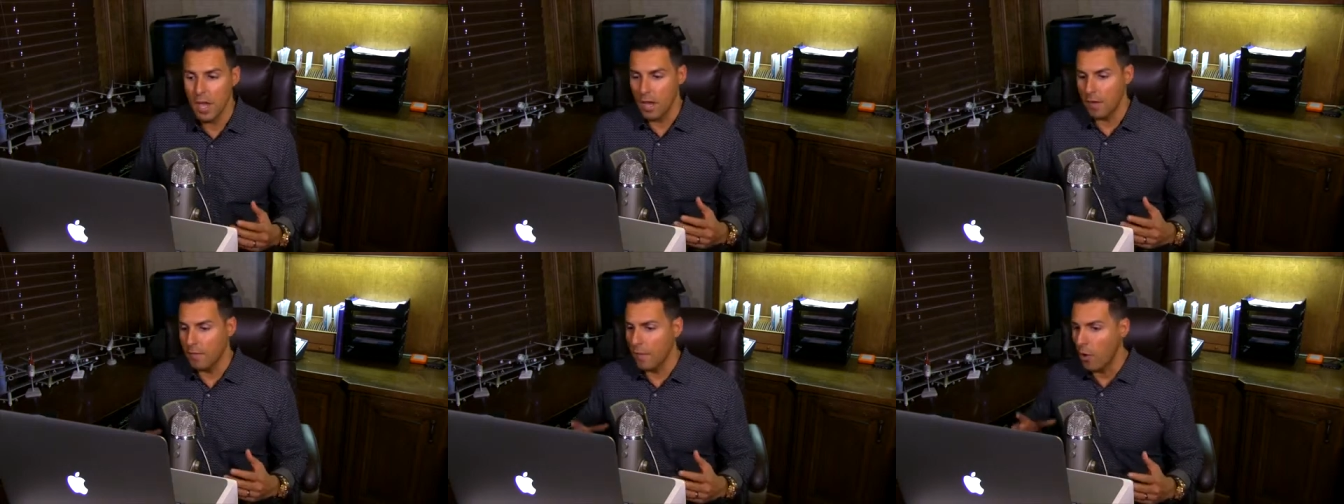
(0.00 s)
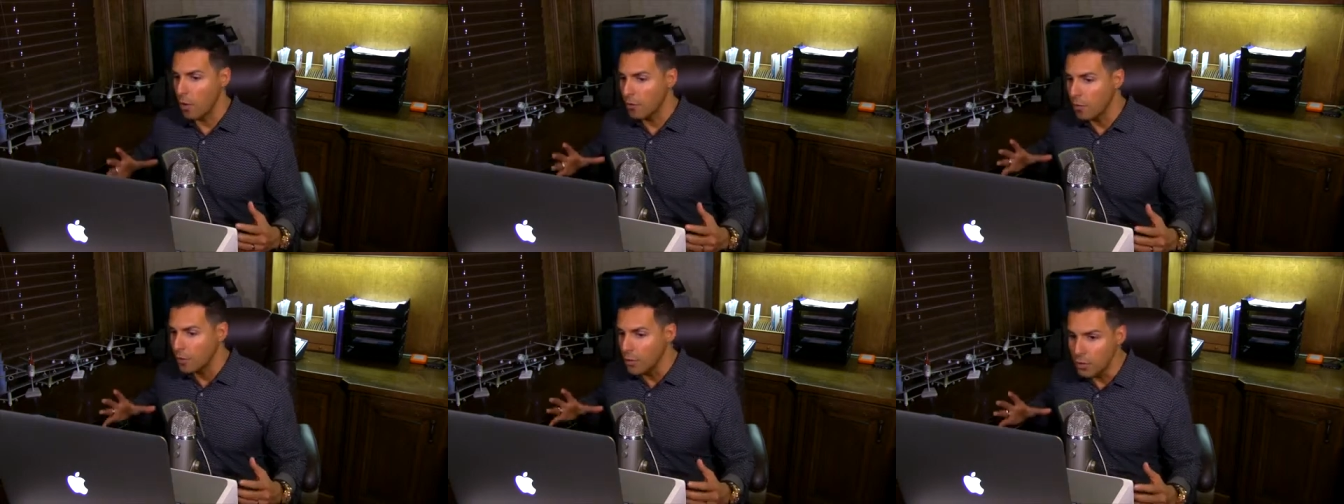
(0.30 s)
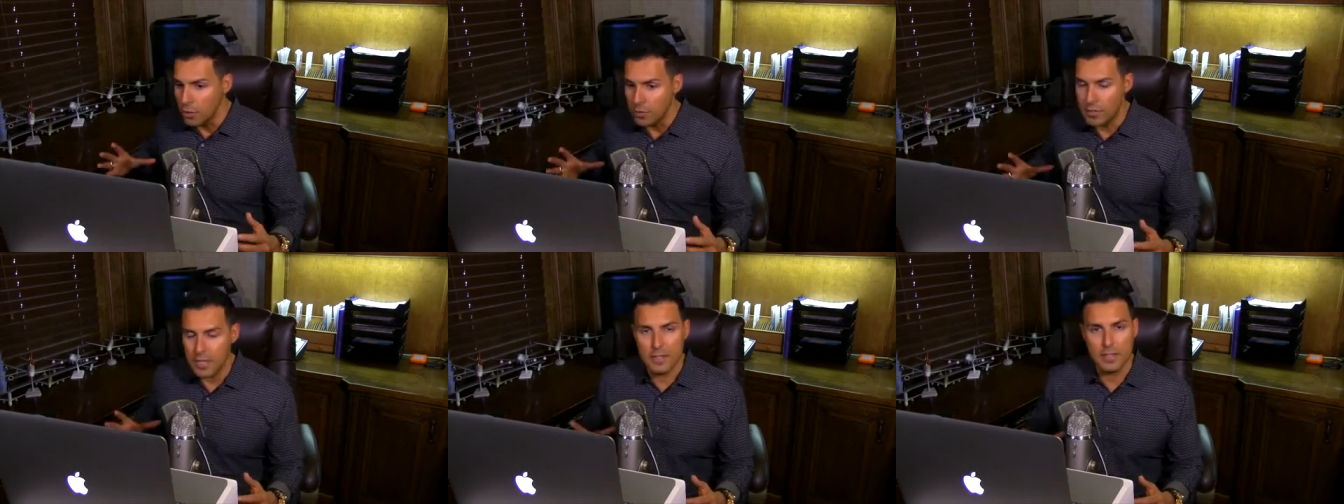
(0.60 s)
of all the
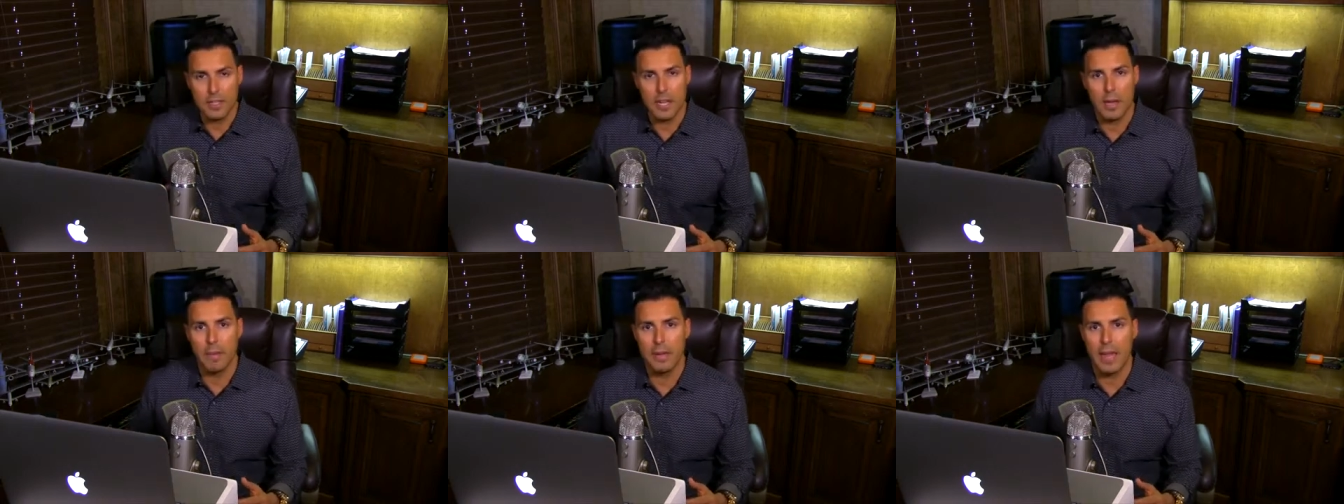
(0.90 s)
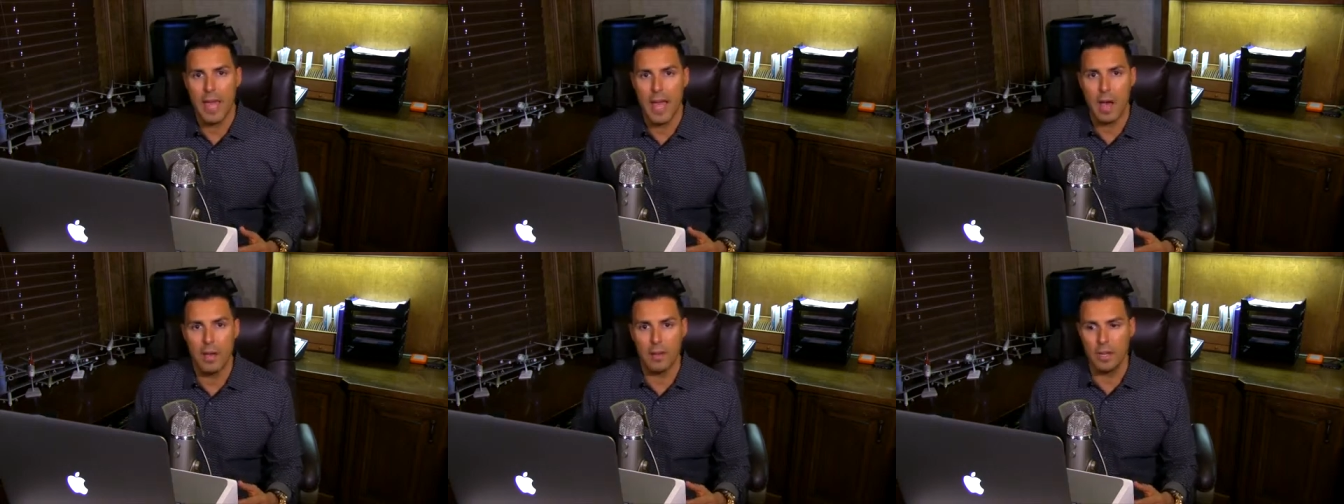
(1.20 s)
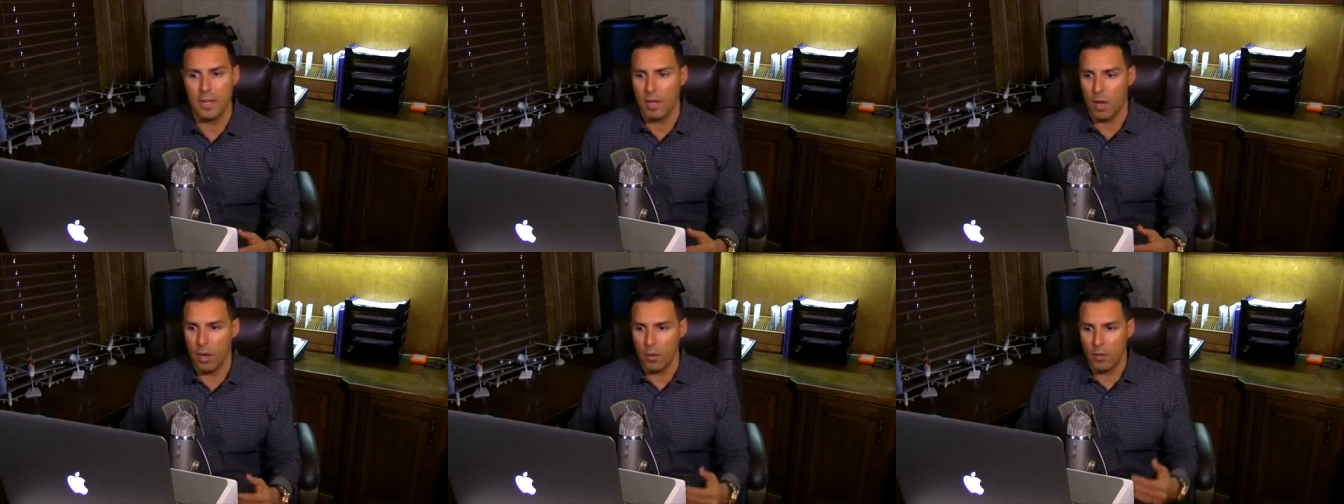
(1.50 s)
news that's coming
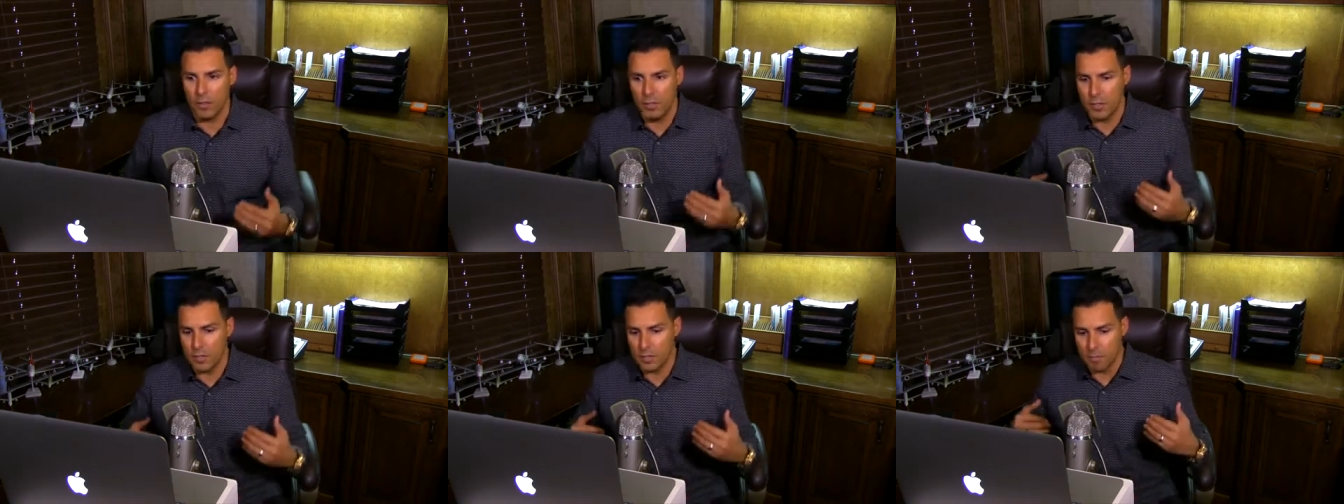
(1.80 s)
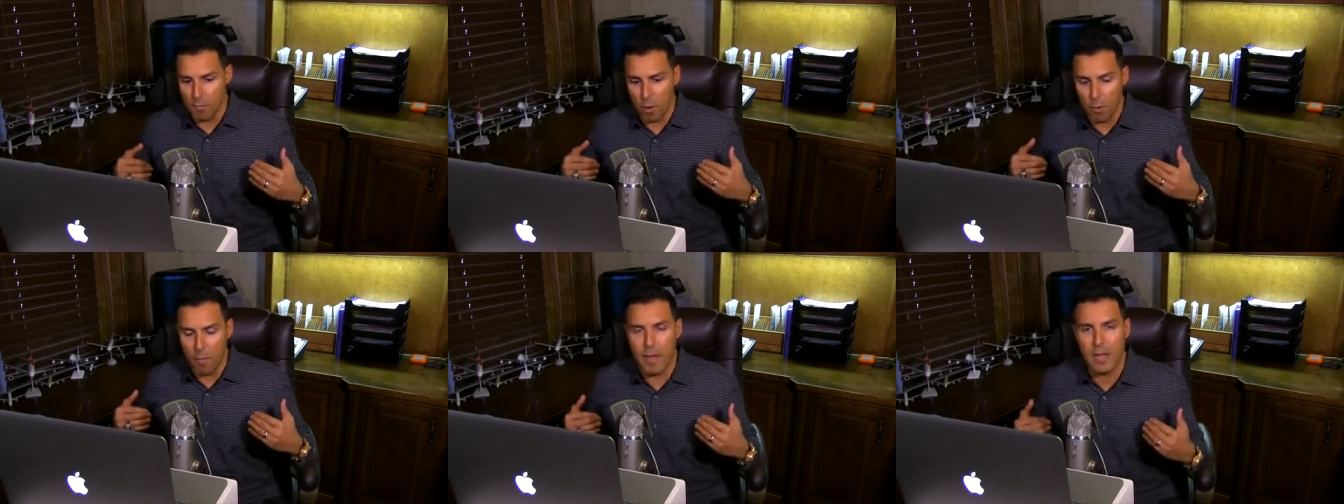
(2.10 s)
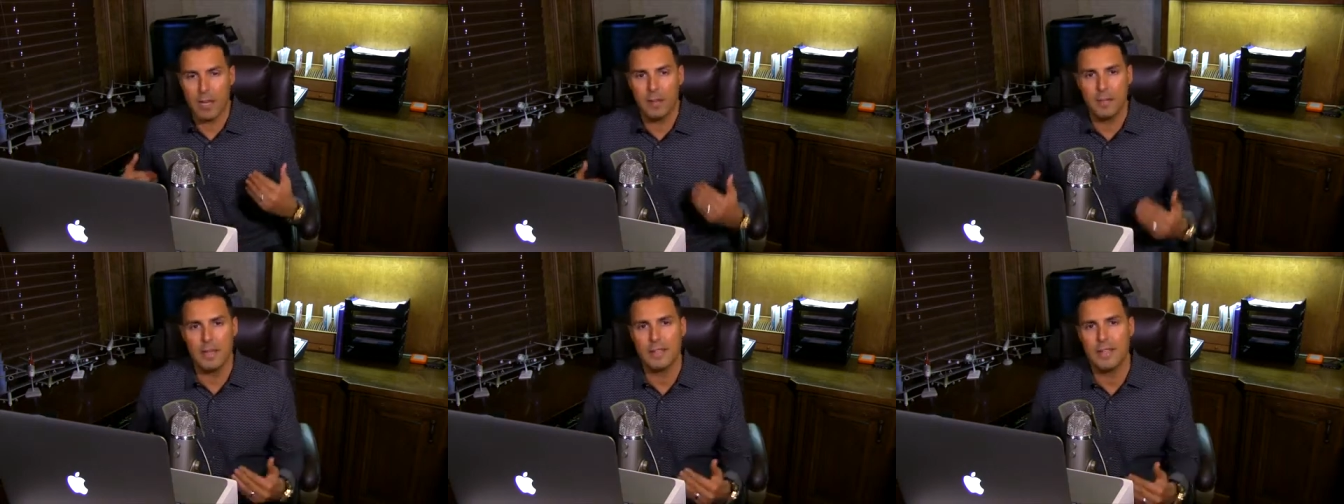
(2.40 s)
out and all the just
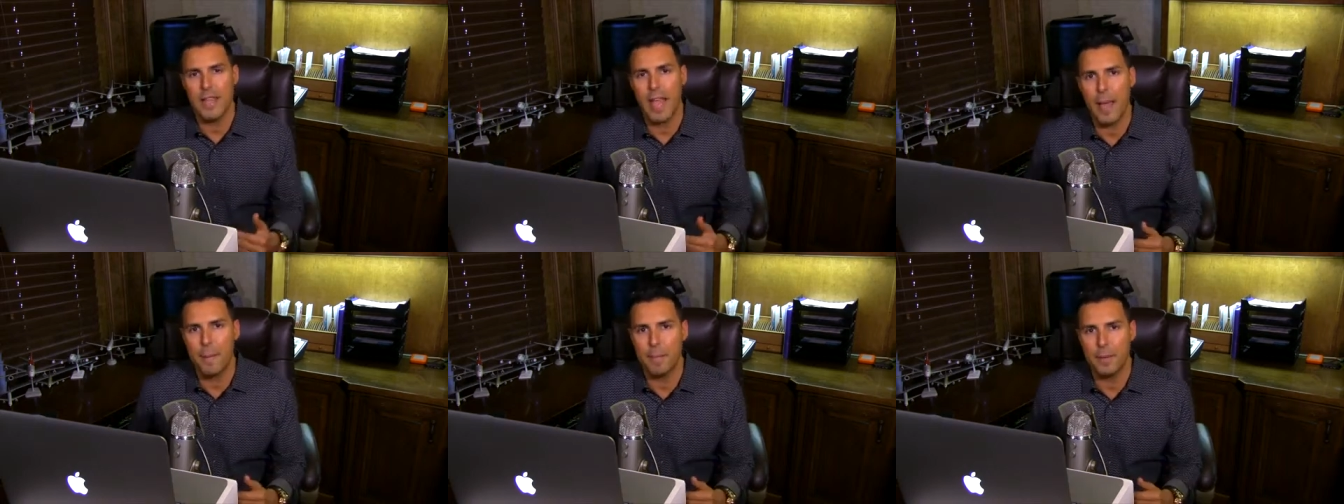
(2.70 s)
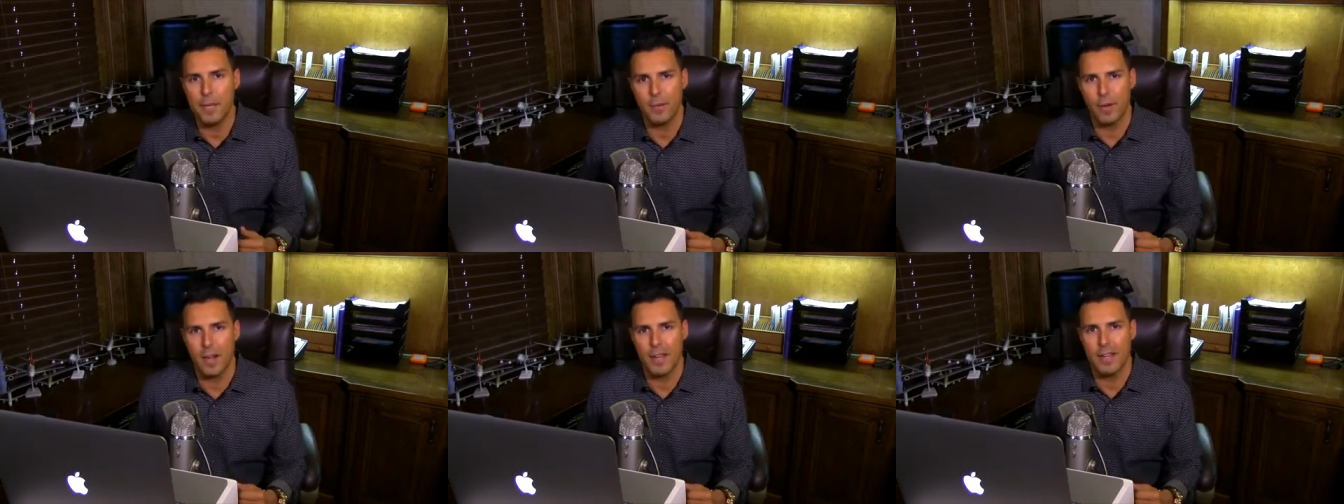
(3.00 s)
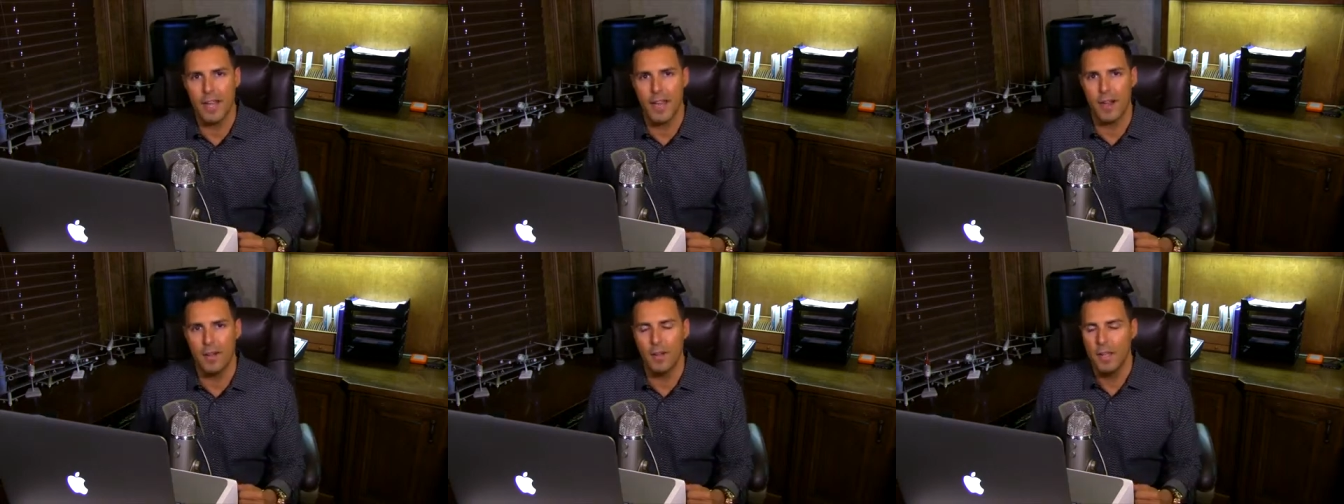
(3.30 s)
momentum that's happening
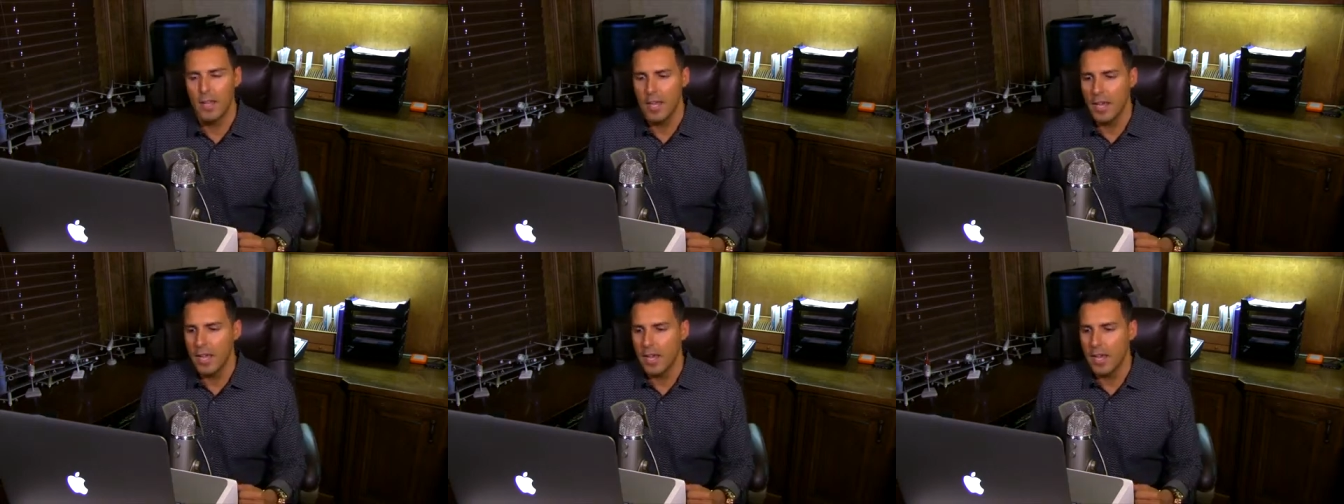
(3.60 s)
right now.